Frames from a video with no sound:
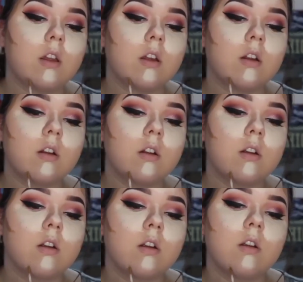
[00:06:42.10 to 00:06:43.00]
here
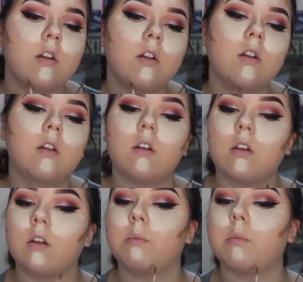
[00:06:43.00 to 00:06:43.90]

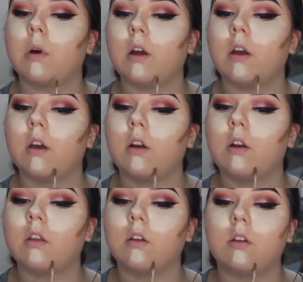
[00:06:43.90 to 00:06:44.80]
by
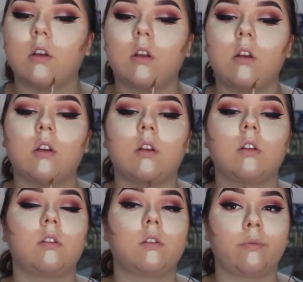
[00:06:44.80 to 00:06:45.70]
underneath your chin,
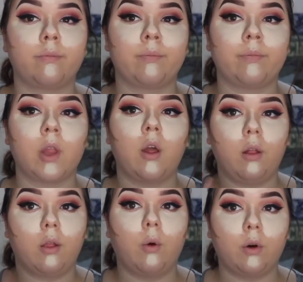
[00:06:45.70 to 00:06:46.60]
because
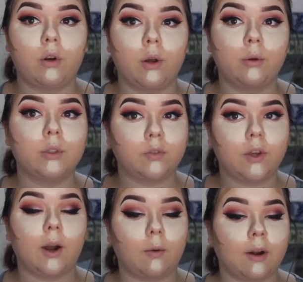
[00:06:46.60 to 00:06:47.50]
Lord knows if
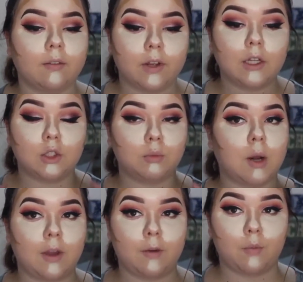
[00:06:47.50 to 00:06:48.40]
you got a round face you
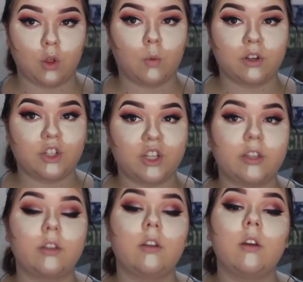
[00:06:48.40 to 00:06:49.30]
probably have more than one
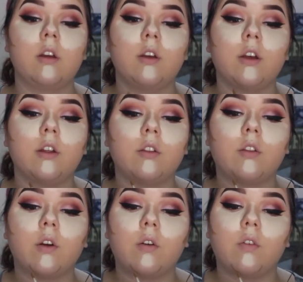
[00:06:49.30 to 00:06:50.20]
chin. And
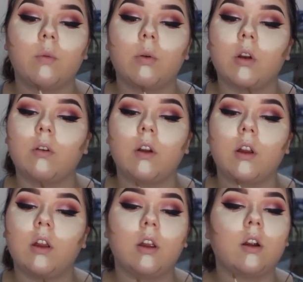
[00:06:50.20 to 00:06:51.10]
so if you put it right
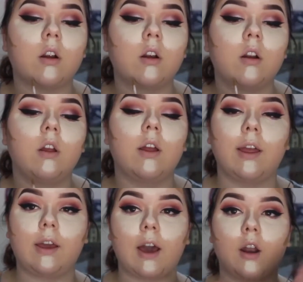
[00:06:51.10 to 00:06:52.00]
here,
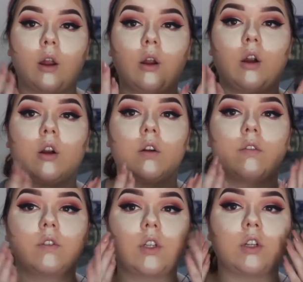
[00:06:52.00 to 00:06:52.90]
it kind of
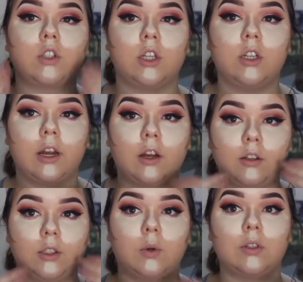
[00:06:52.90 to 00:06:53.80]
curves your chin
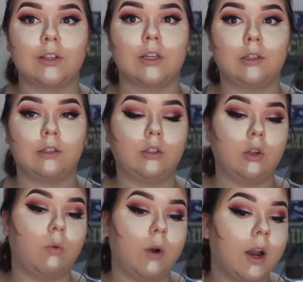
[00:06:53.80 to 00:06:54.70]
out so it doesn't look
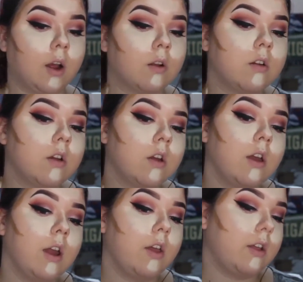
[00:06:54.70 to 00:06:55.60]
so round.
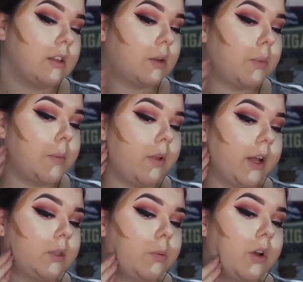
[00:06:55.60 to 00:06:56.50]
And then some people
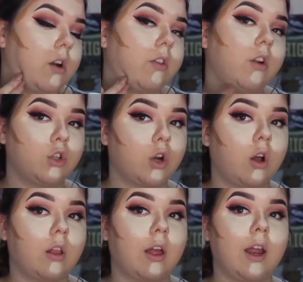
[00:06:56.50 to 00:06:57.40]
like to put it on their
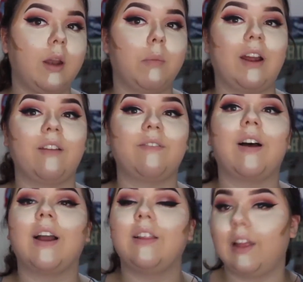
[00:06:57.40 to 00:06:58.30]
jawline, but I
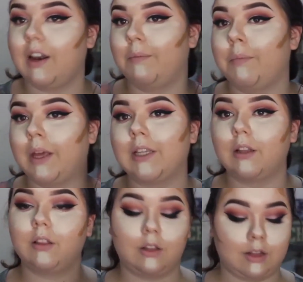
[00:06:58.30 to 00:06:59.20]
find that it makes
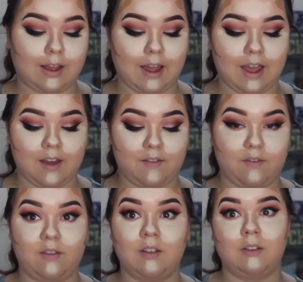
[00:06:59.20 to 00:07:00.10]
it look like I have
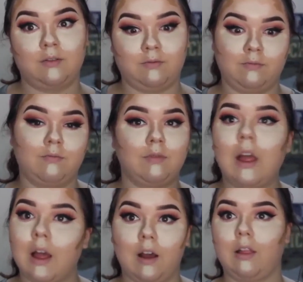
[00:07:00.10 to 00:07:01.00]

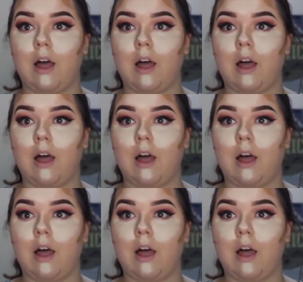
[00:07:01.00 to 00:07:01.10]
a